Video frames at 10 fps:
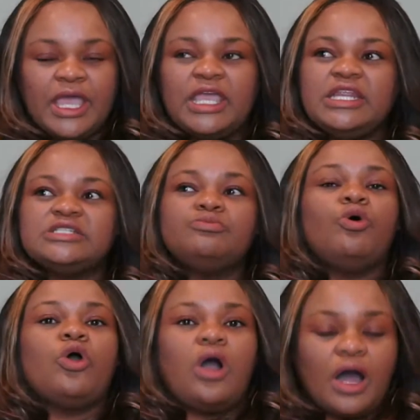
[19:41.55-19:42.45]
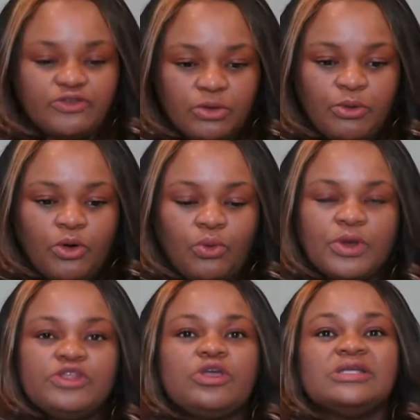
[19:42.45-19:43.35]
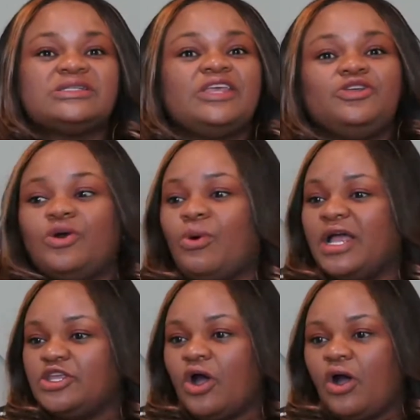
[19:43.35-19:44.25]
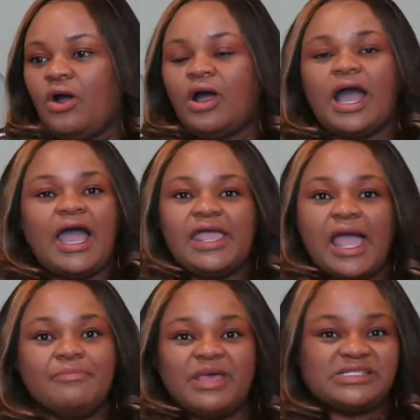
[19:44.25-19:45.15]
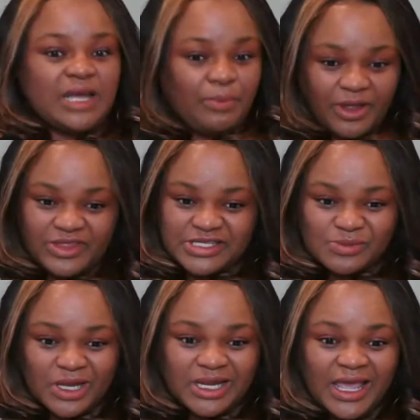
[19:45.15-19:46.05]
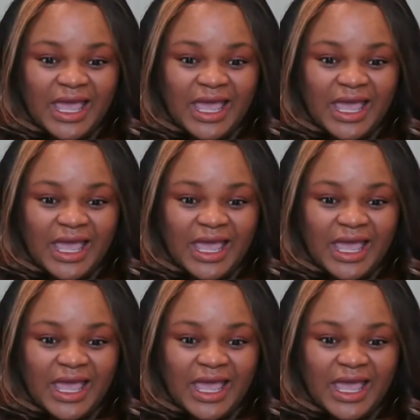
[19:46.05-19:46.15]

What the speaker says: It is more honorable when you can say, you know what, y'all, I messed up on this one.